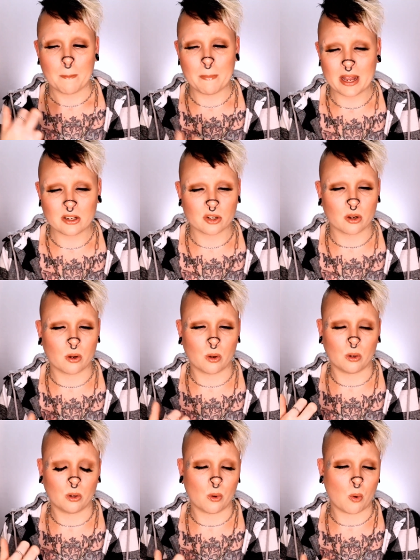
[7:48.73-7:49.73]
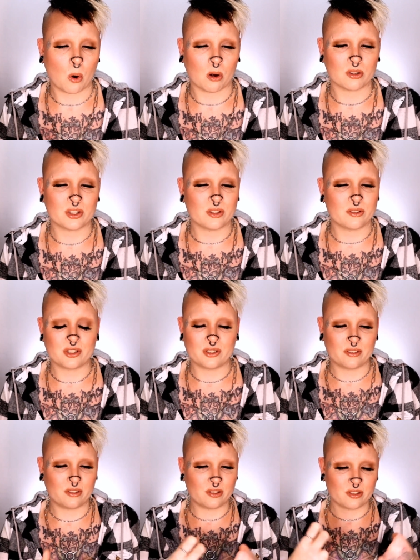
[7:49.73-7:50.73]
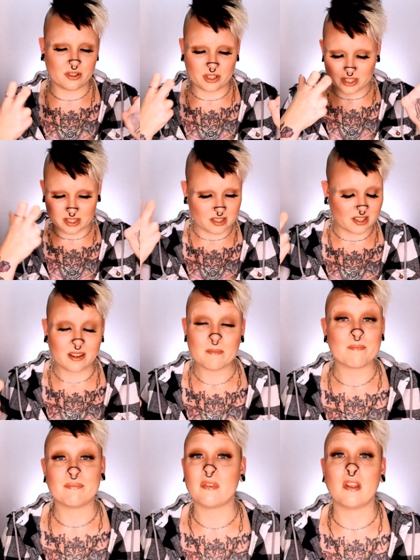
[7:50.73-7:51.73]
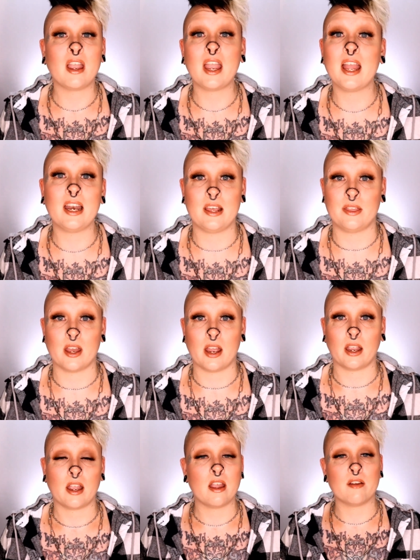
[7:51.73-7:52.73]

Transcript: mental or just anything.